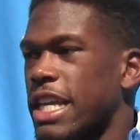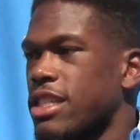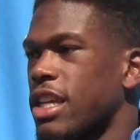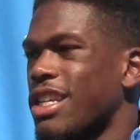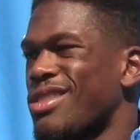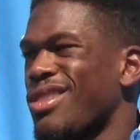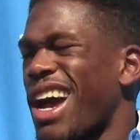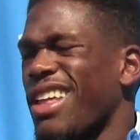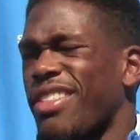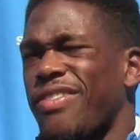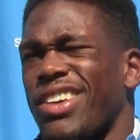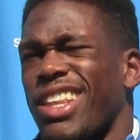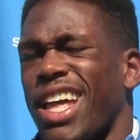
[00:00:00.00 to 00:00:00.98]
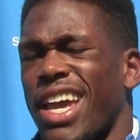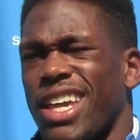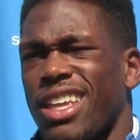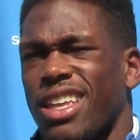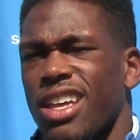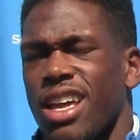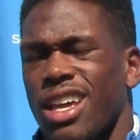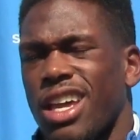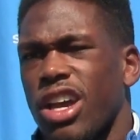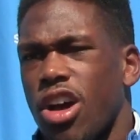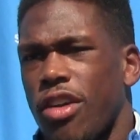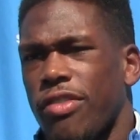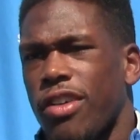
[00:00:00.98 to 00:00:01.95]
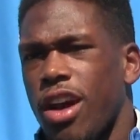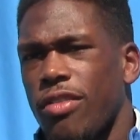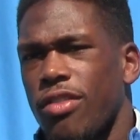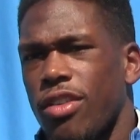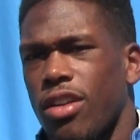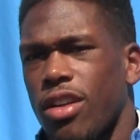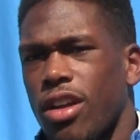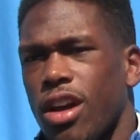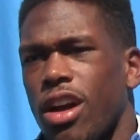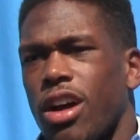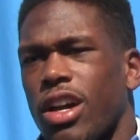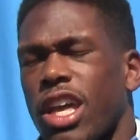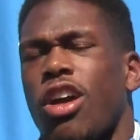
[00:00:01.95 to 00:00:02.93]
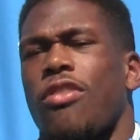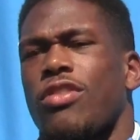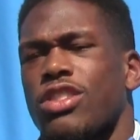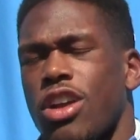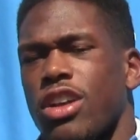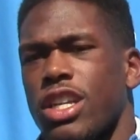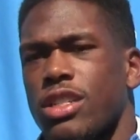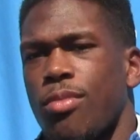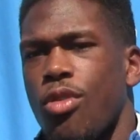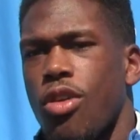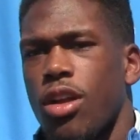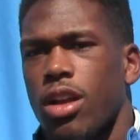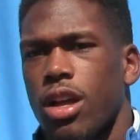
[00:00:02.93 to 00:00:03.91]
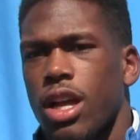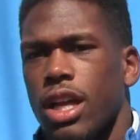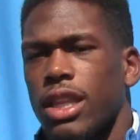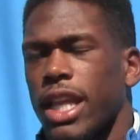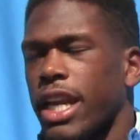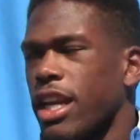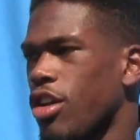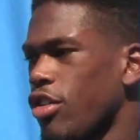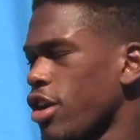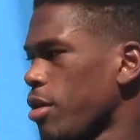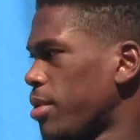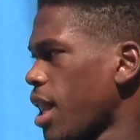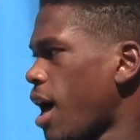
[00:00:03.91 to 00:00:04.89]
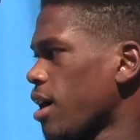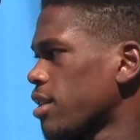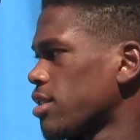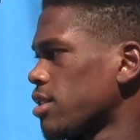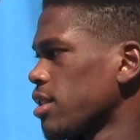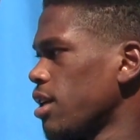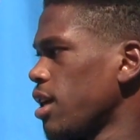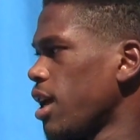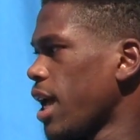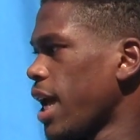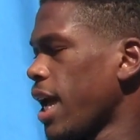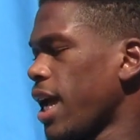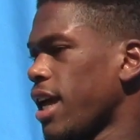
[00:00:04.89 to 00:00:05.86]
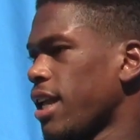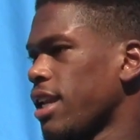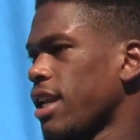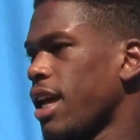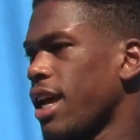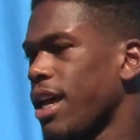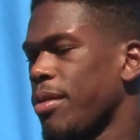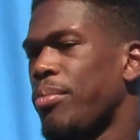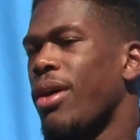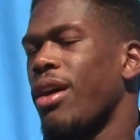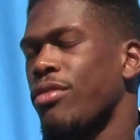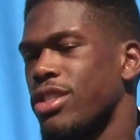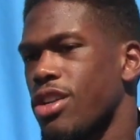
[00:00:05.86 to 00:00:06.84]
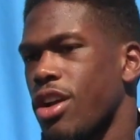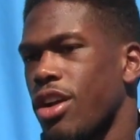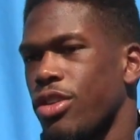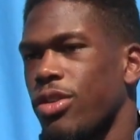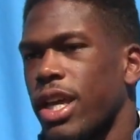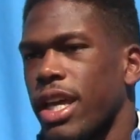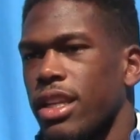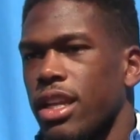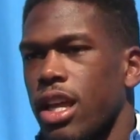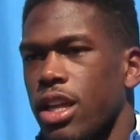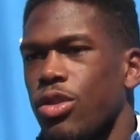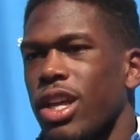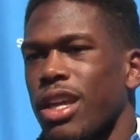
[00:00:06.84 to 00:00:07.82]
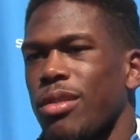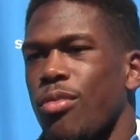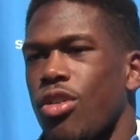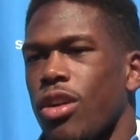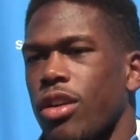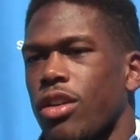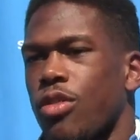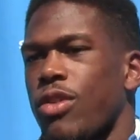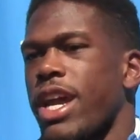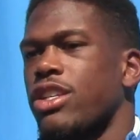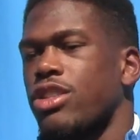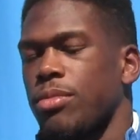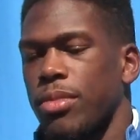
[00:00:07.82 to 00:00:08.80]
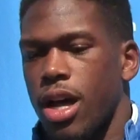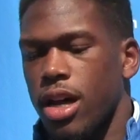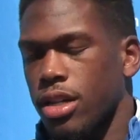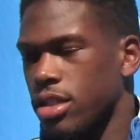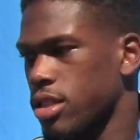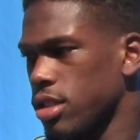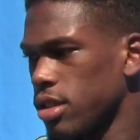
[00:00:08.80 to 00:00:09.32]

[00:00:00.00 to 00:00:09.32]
It's, it's I feel like kickoff cover, uh, kickoff return is more leaning on your blocks, punt return, you can you can more create your blocks.